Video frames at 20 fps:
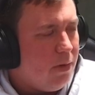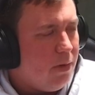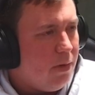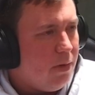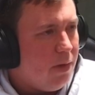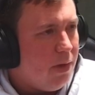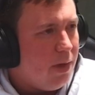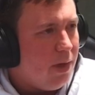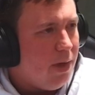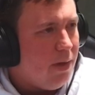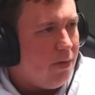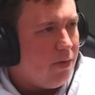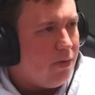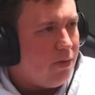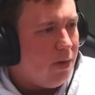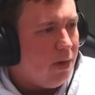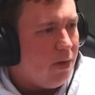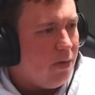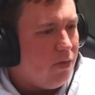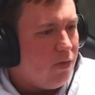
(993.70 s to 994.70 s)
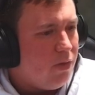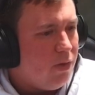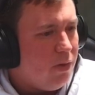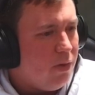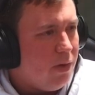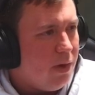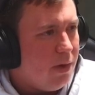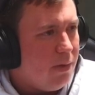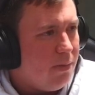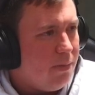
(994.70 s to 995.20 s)
a countering and
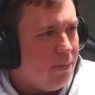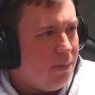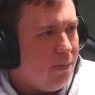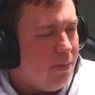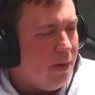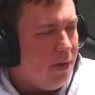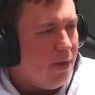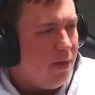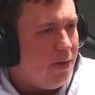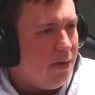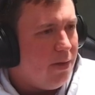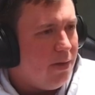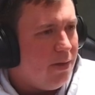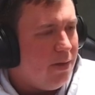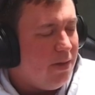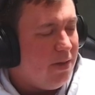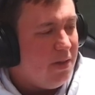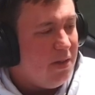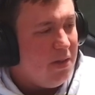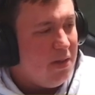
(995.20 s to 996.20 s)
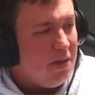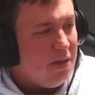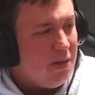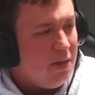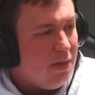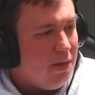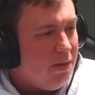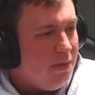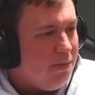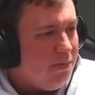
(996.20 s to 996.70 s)
drawing, but
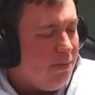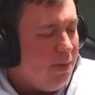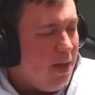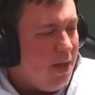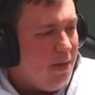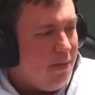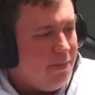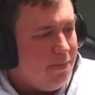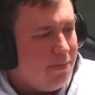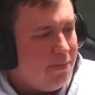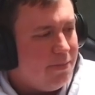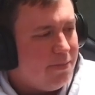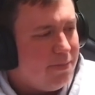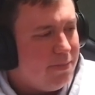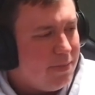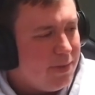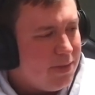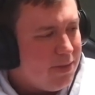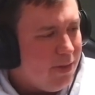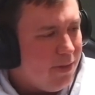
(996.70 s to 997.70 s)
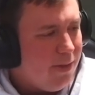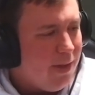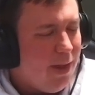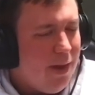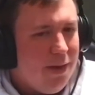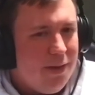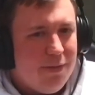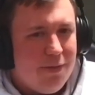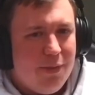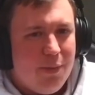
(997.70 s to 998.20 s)
meh, it's not the
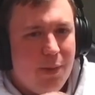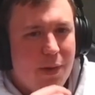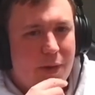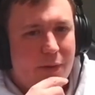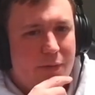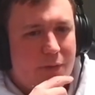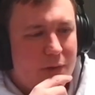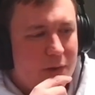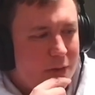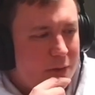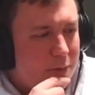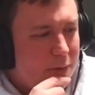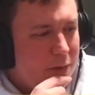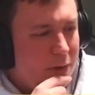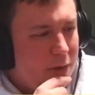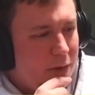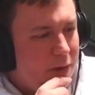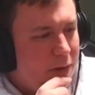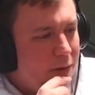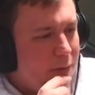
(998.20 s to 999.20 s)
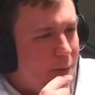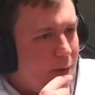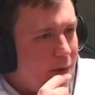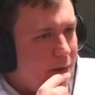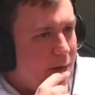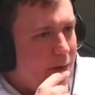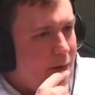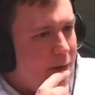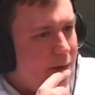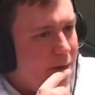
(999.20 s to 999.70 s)
end of the world for us. We've got another one in
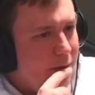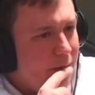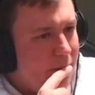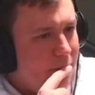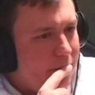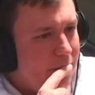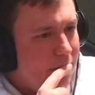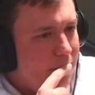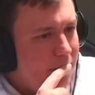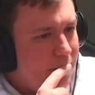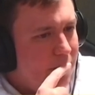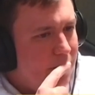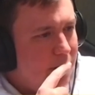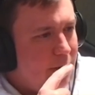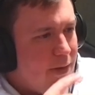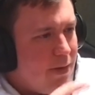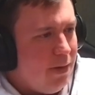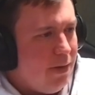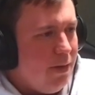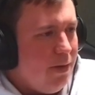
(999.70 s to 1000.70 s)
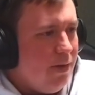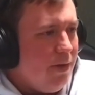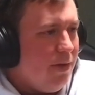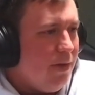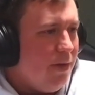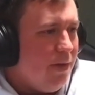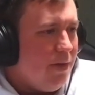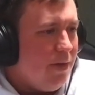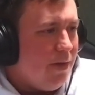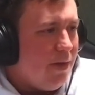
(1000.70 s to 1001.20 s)
our hand.
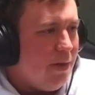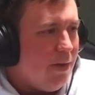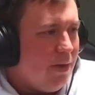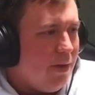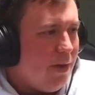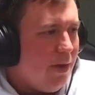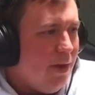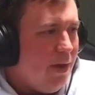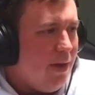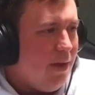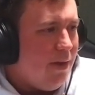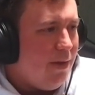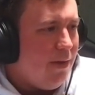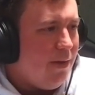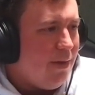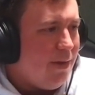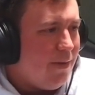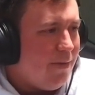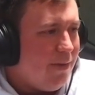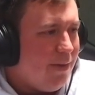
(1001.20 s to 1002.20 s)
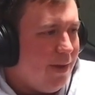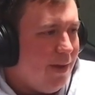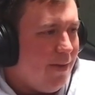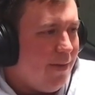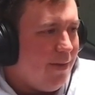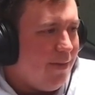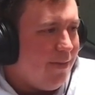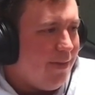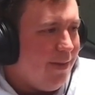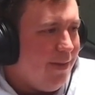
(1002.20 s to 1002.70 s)
Okay, I have to get rid
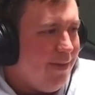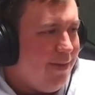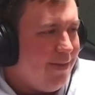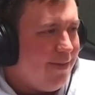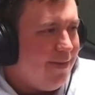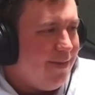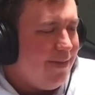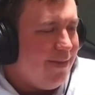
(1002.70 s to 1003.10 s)
of this.